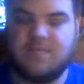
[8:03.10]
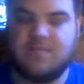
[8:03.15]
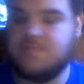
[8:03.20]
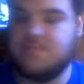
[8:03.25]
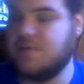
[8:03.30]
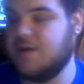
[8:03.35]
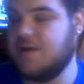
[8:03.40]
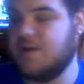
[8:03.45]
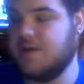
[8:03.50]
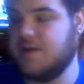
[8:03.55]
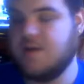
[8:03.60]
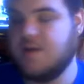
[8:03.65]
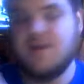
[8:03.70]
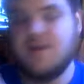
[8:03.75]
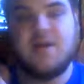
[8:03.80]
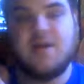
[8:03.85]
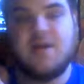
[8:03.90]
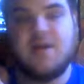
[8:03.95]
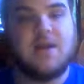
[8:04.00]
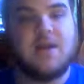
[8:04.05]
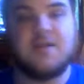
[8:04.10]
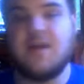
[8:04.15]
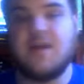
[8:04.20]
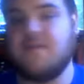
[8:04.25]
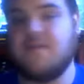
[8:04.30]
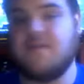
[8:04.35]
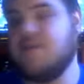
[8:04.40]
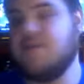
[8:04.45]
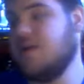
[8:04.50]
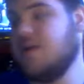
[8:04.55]
but it's
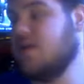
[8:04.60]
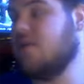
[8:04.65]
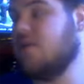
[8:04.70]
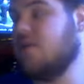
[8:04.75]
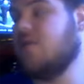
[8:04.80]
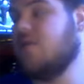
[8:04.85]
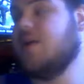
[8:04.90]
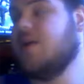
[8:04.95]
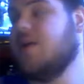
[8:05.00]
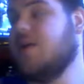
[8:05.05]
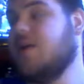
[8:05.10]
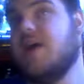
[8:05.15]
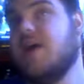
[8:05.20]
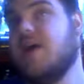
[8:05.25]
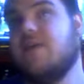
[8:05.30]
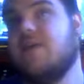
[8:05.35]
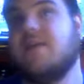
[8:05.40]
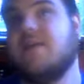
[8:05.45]
definitely a light shaft.